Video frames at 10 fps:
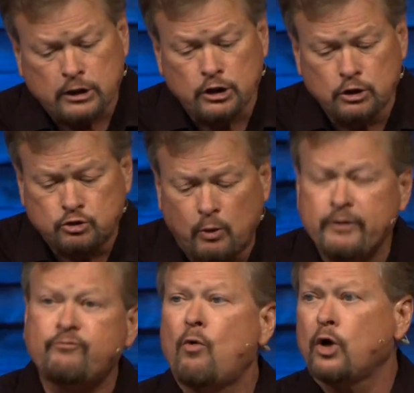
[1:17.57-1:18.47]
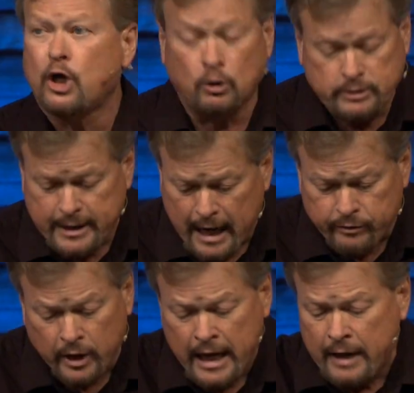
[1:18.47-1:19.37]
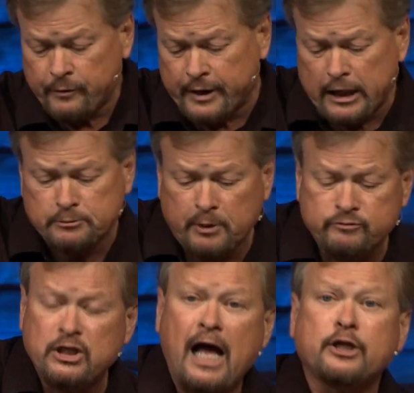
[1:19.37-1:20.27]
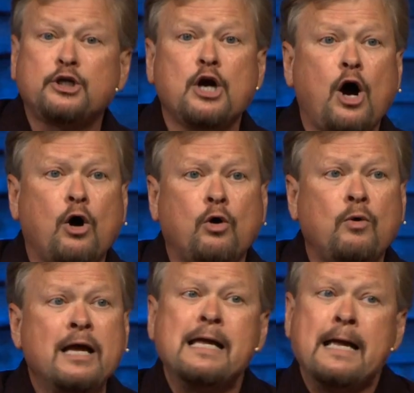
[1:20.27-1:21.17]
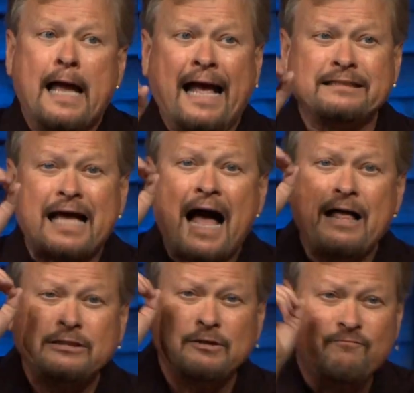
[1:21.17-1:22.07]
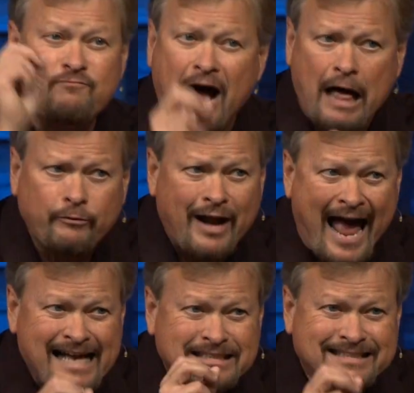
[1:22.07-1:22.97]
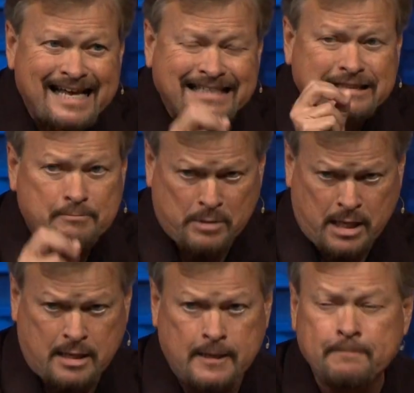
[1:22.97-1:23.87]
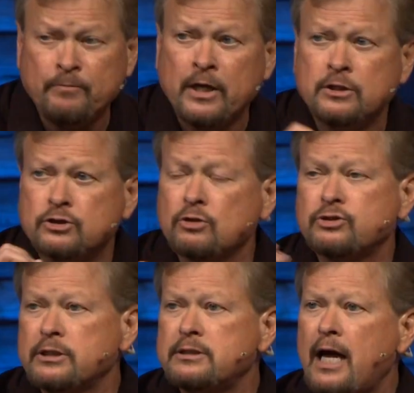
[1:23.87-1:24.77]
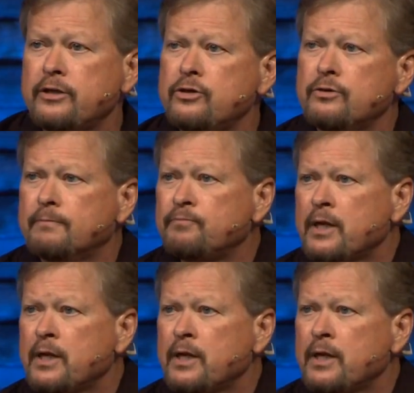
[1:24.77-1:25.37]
In Luke 24, go together. In the Gospel of John, go as the Father has sent me, so send I you.